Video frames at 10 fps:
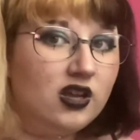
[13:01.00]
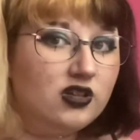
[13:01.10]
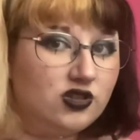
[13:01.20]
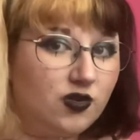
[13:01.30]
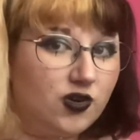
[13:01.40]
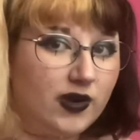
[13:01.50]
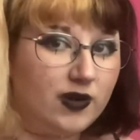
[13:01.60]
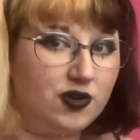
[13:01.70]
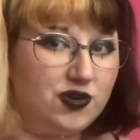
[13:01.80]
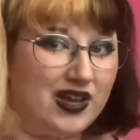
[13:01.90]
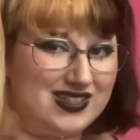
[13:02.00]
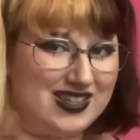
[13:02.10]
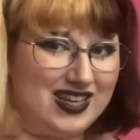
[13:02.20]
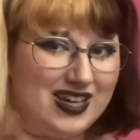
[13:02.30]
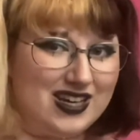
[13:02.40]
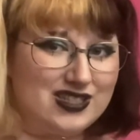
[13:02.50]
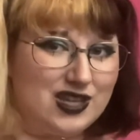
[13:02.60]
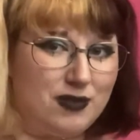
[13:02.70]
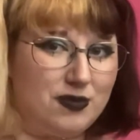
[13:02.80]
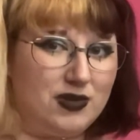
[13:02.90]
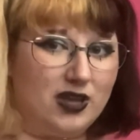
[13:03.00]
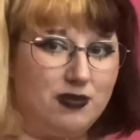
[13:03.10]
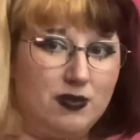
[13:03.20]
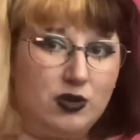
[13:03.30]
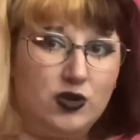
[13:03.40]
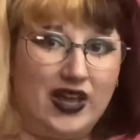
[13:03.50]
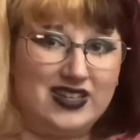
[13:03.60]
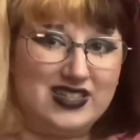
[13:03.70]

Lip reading: don't know anyone who likes the heat, except maybe like people who like to